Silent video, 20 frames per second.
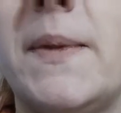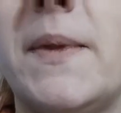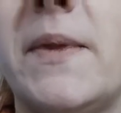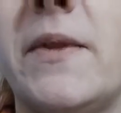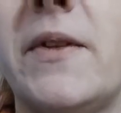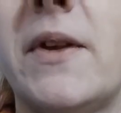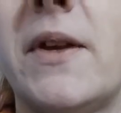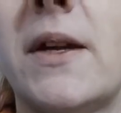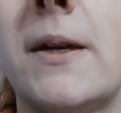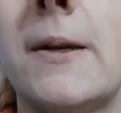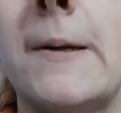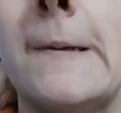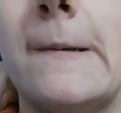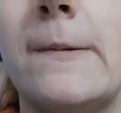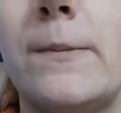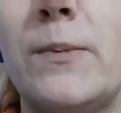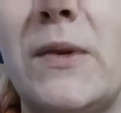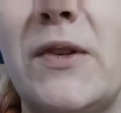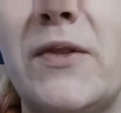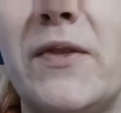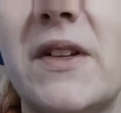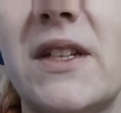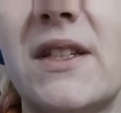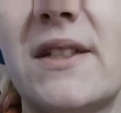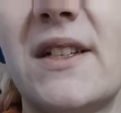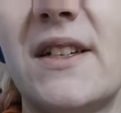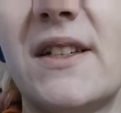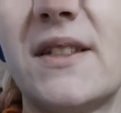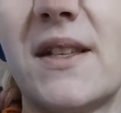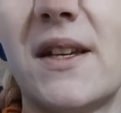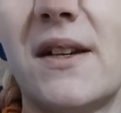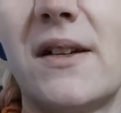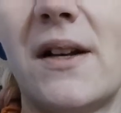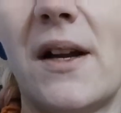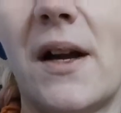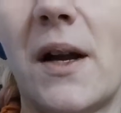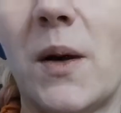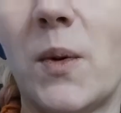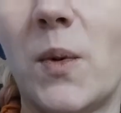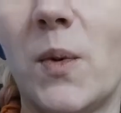the Blue Face Leicester
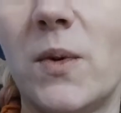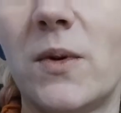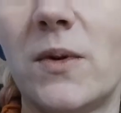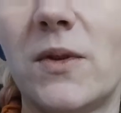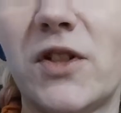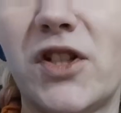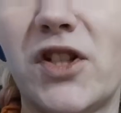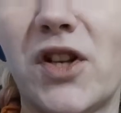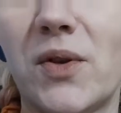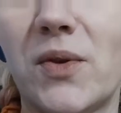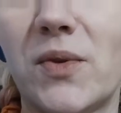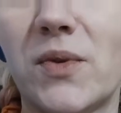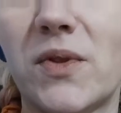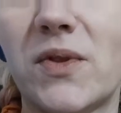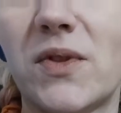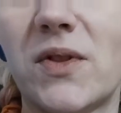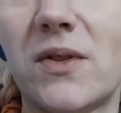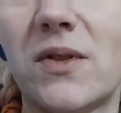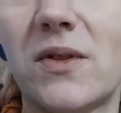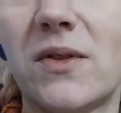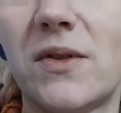I chose